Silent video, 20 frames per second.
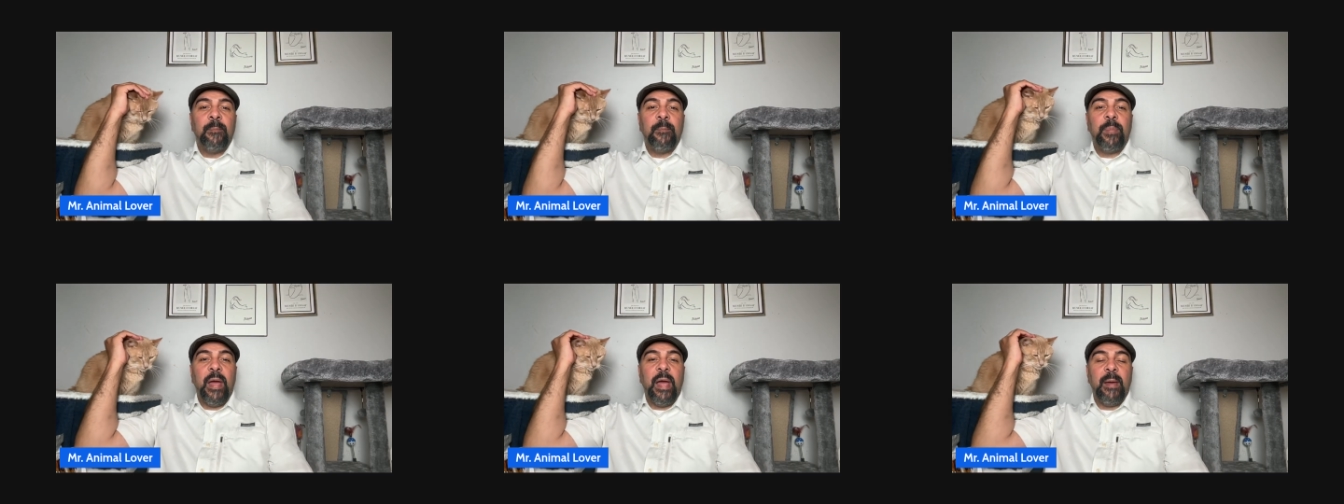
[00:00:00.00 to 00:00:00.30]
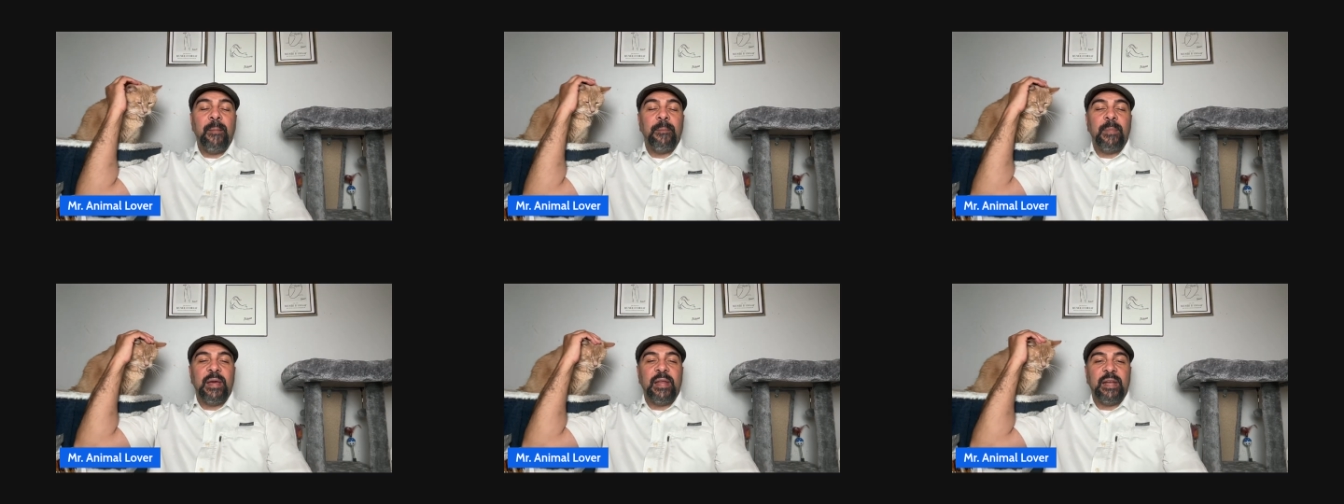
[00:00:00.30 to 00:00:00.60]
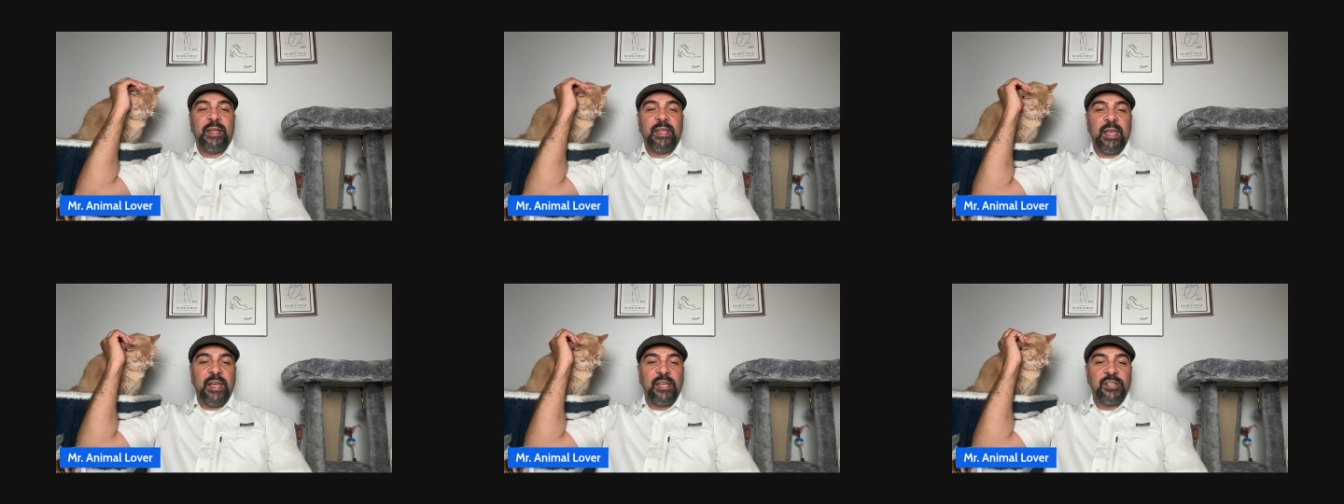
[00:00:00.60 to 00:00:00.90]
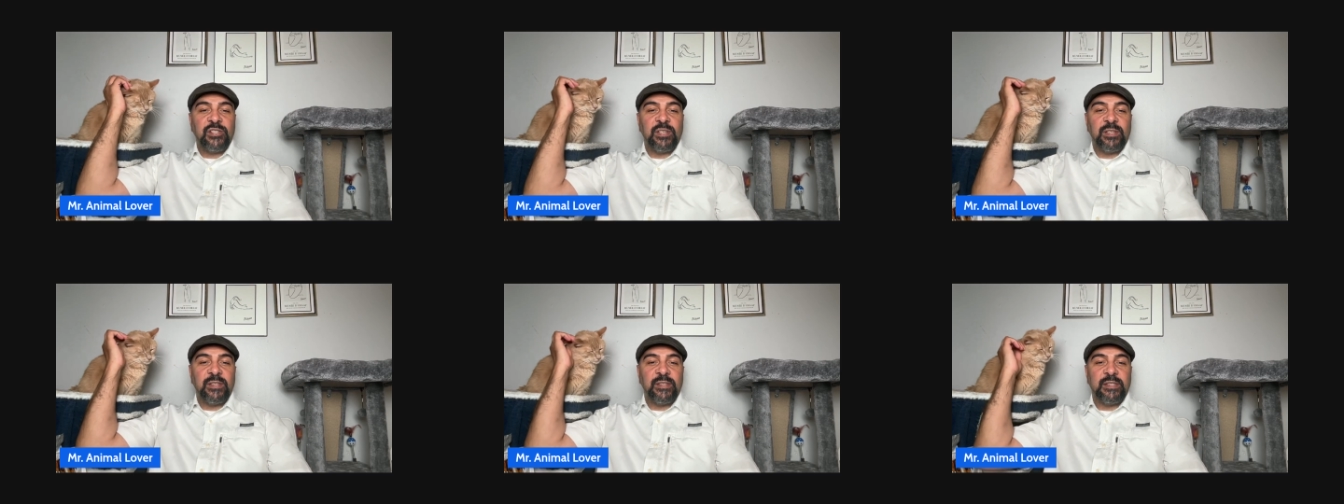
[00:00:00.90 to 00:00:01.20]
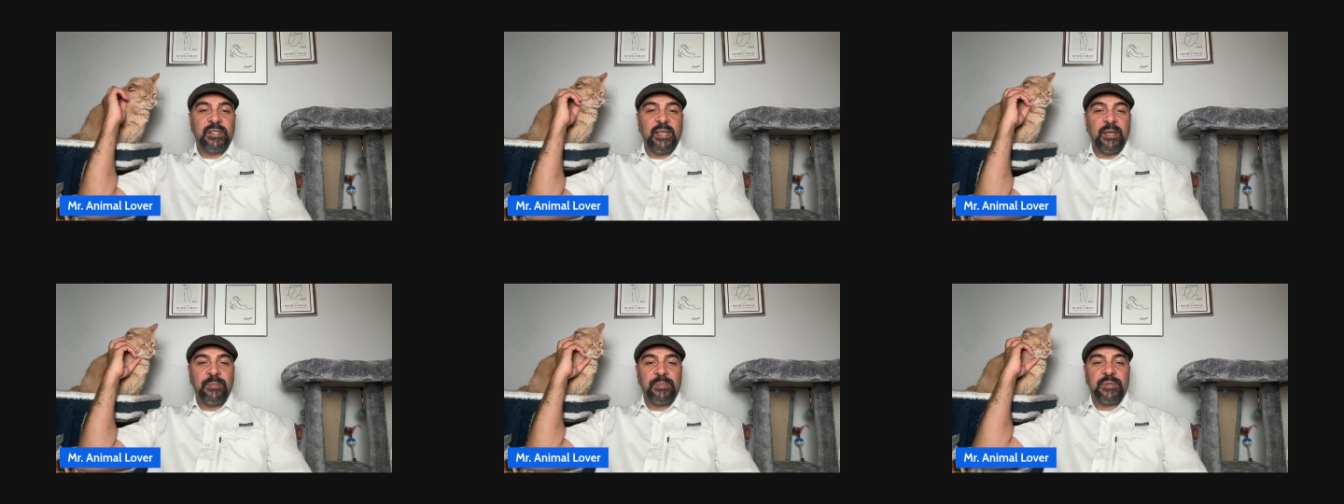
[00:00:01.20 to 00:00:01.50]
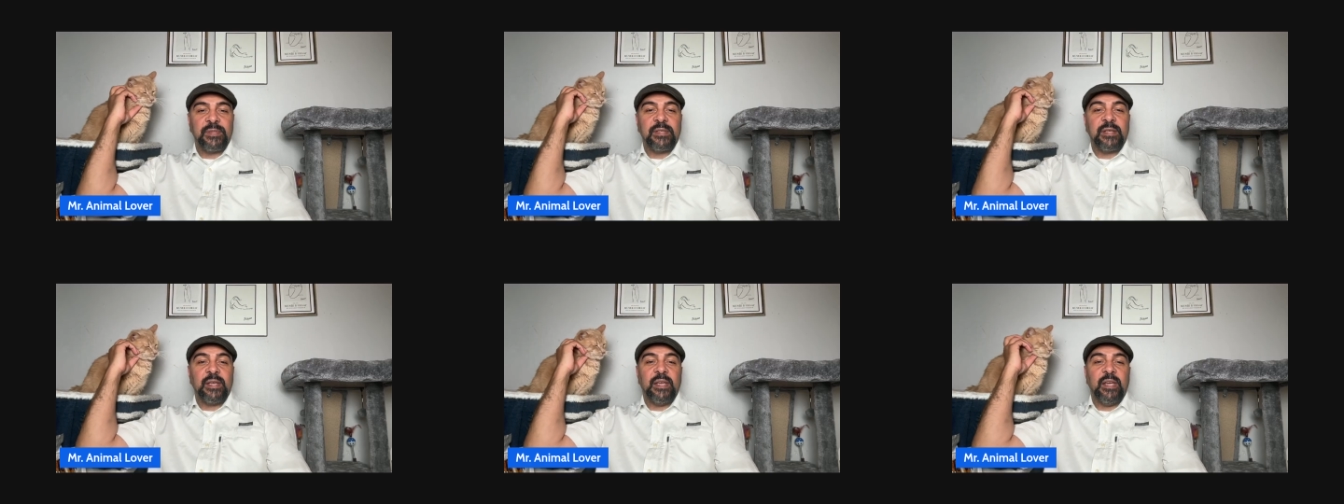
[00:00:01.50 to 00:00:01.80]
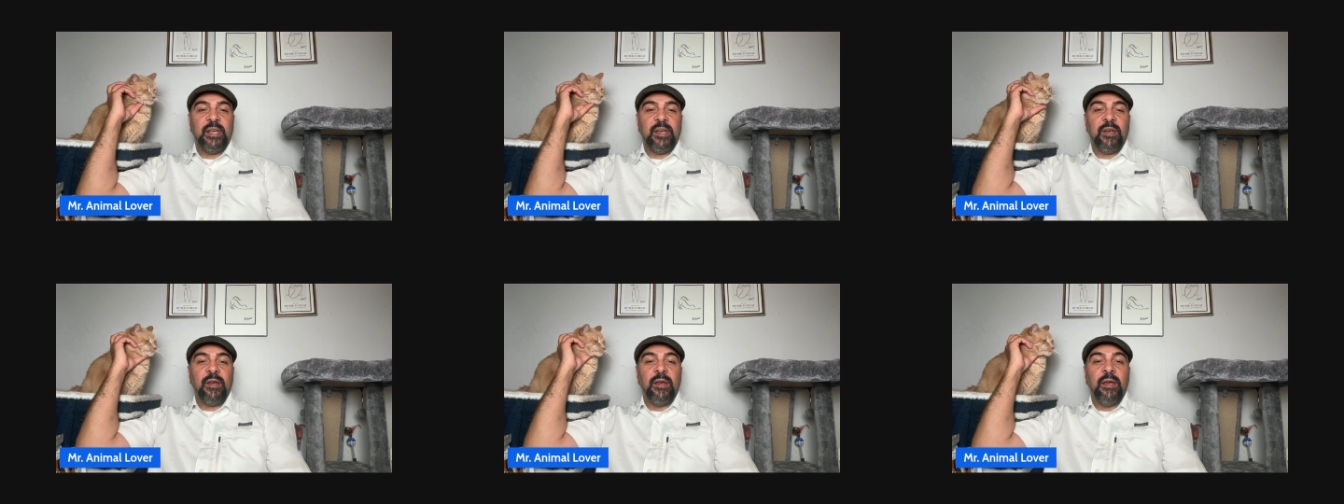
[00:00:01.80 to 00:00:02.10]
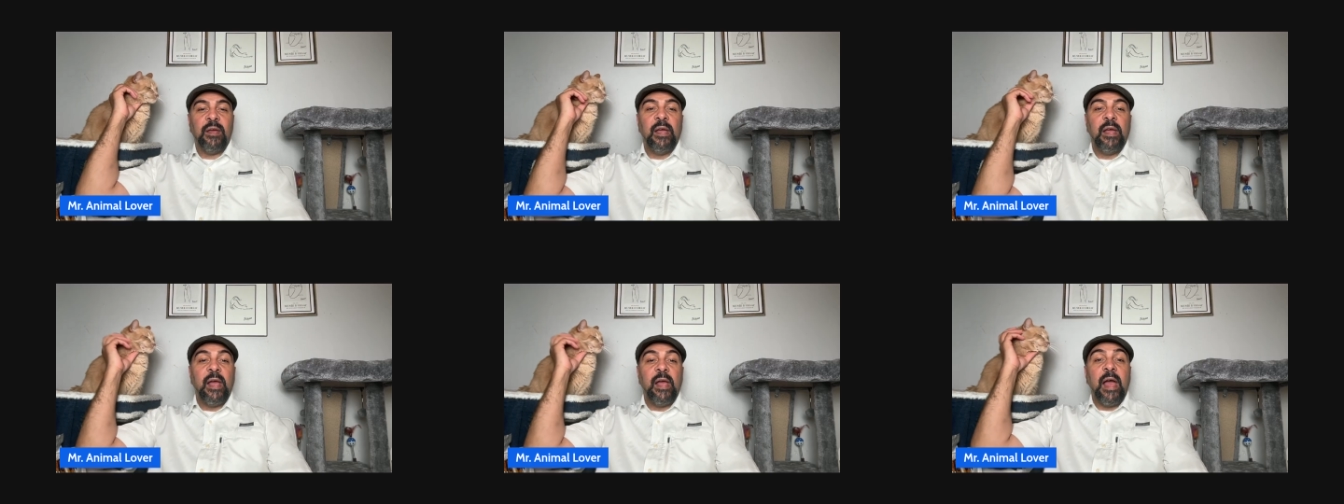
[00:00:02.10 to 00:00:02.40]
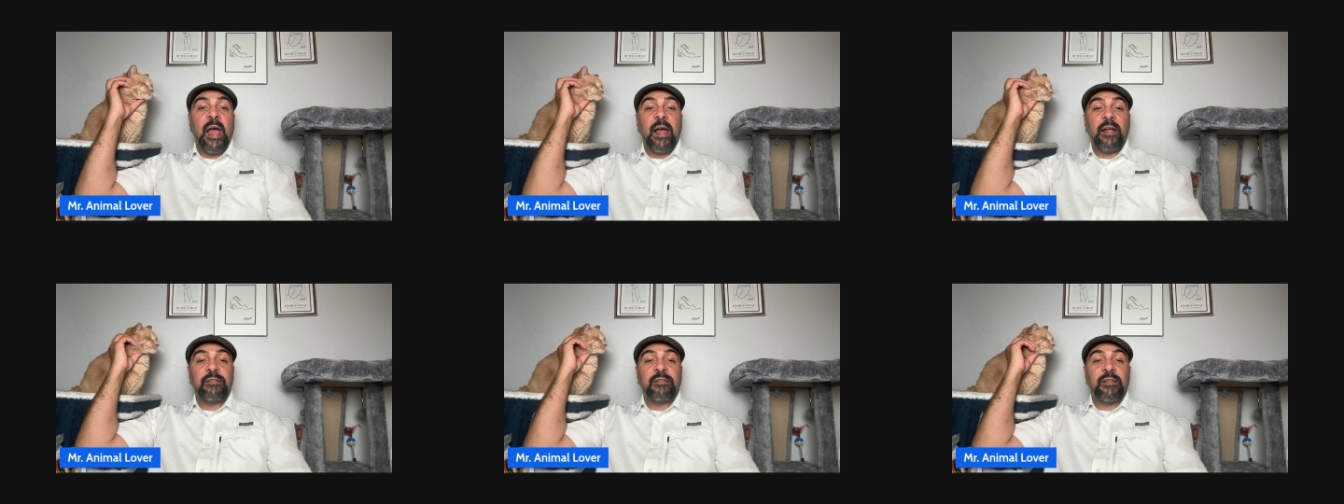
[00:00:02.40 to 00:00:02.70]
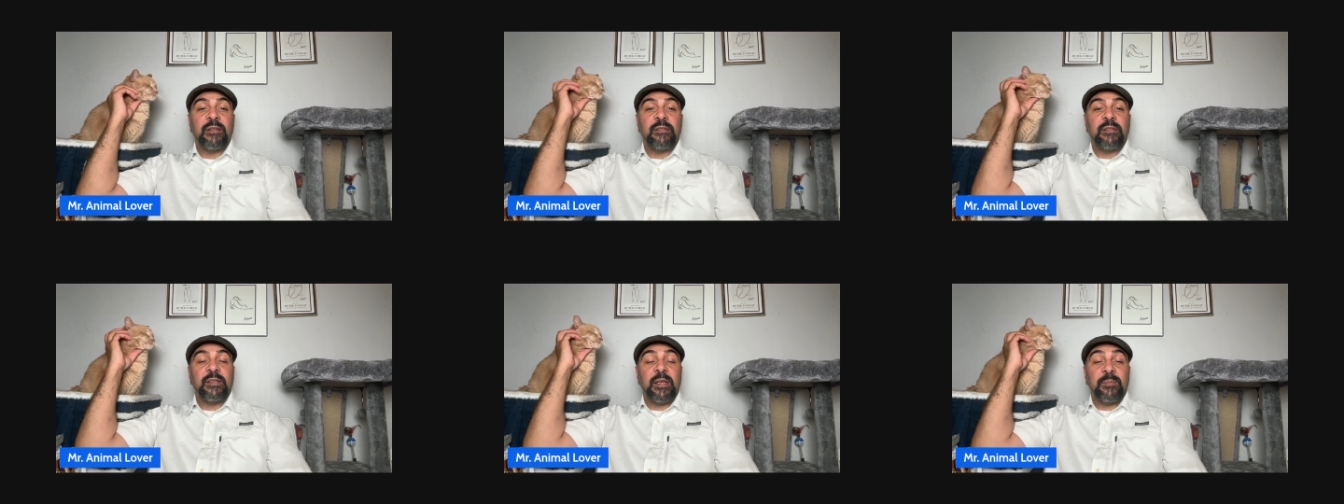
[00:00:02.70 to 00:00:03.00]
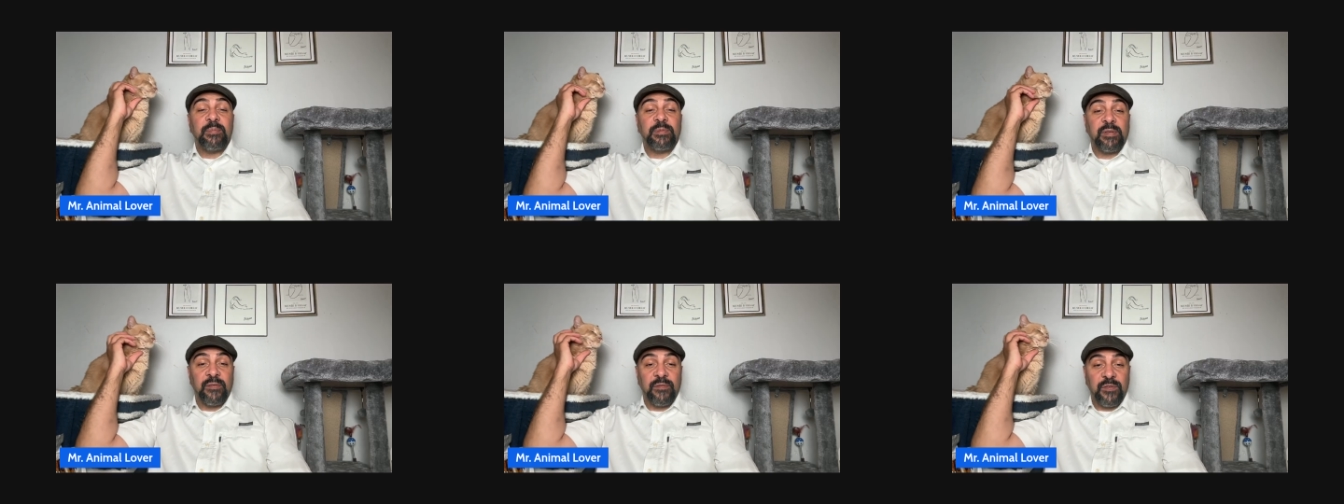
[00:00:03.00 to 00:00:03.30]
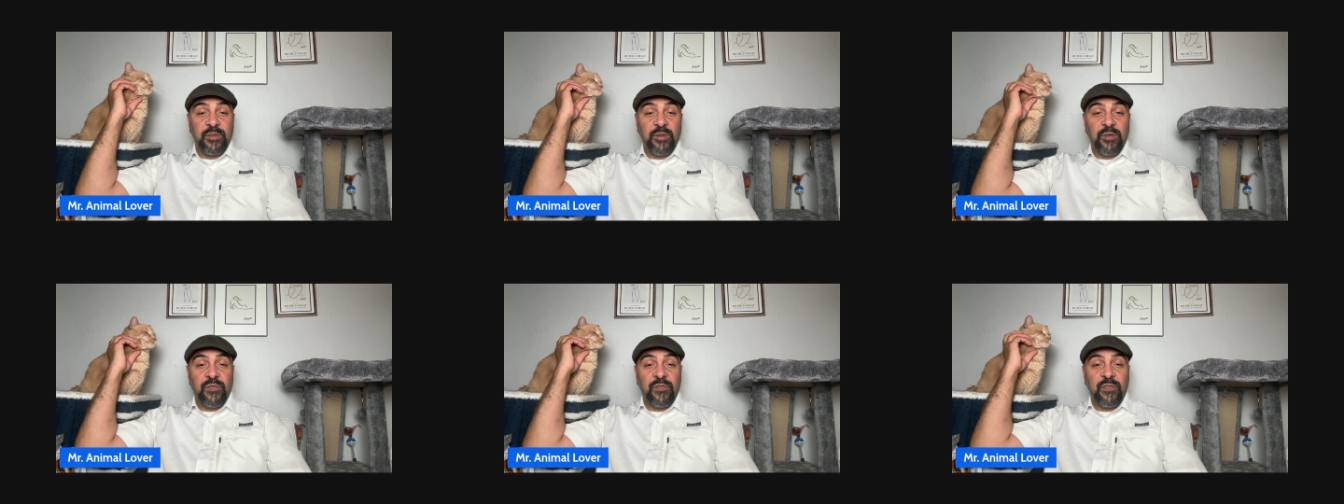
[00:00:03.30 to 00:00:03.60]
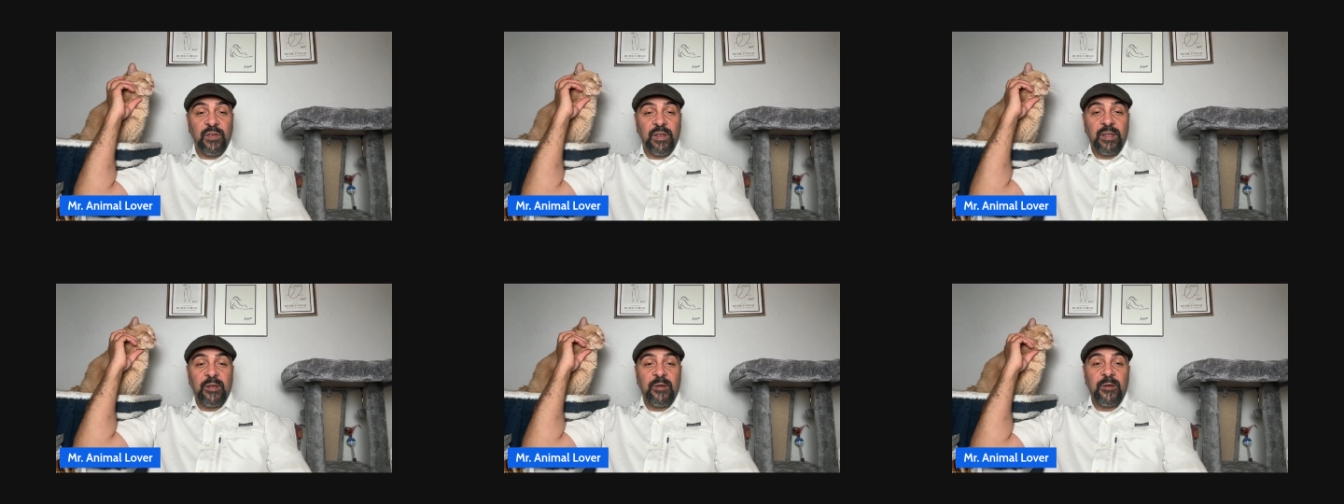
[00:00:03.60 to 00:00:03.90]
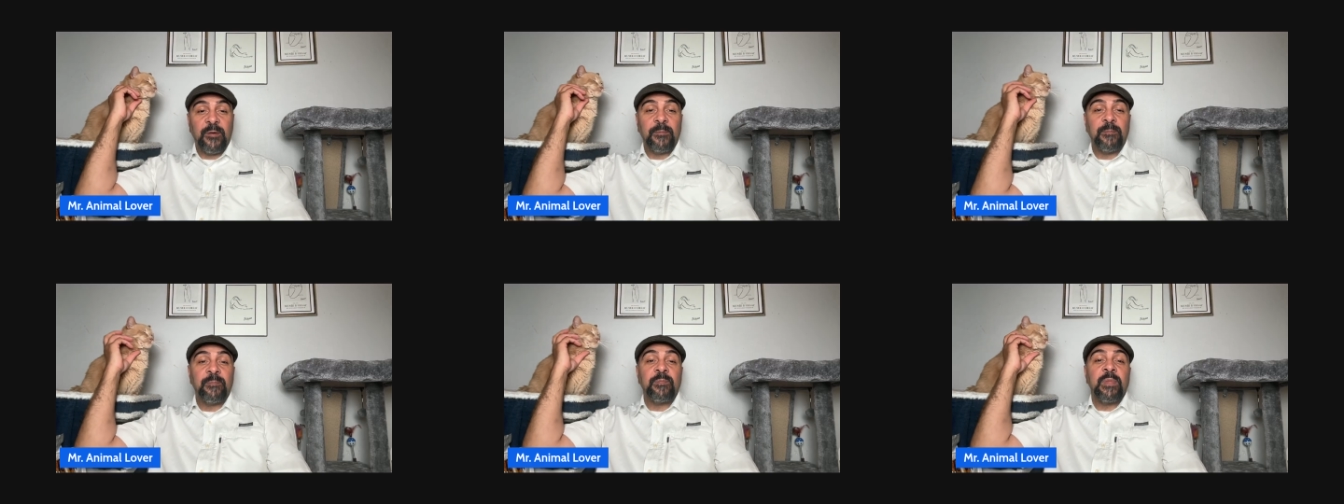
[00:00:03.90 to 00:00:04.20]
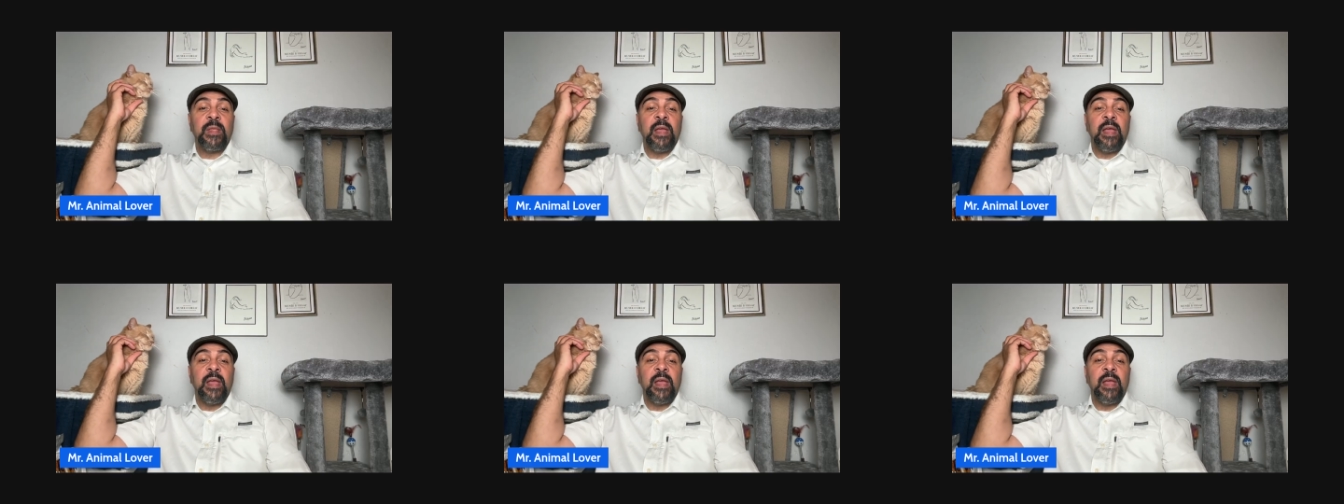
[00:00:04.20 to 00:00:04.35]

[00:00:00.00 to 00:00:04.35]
pet medication tips here at the tips of your finger.